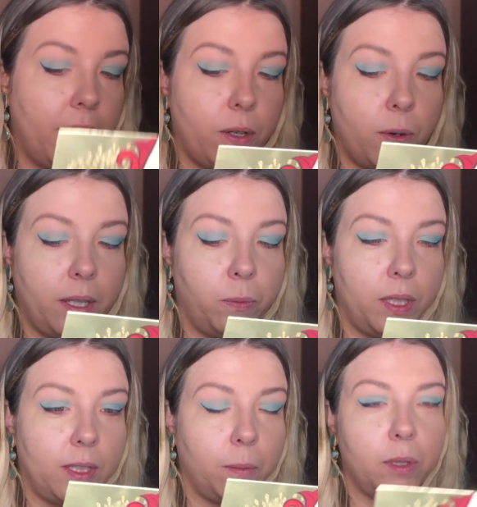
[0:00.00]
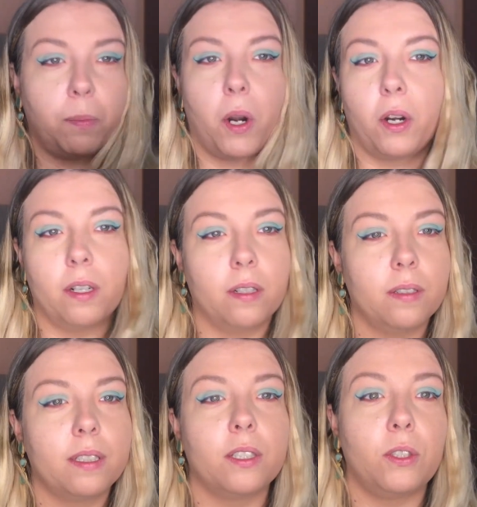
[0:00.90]
I go in with some
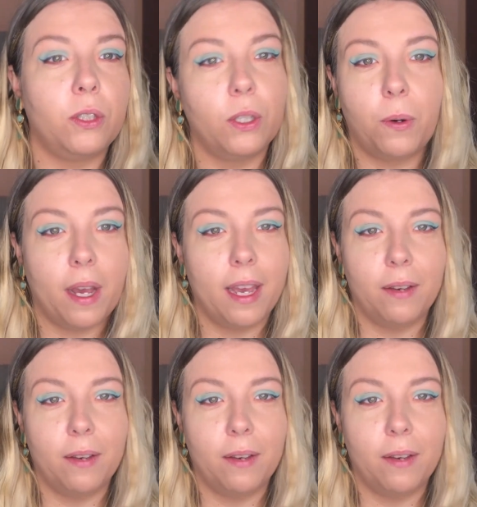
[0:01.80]
sparkles, because you know I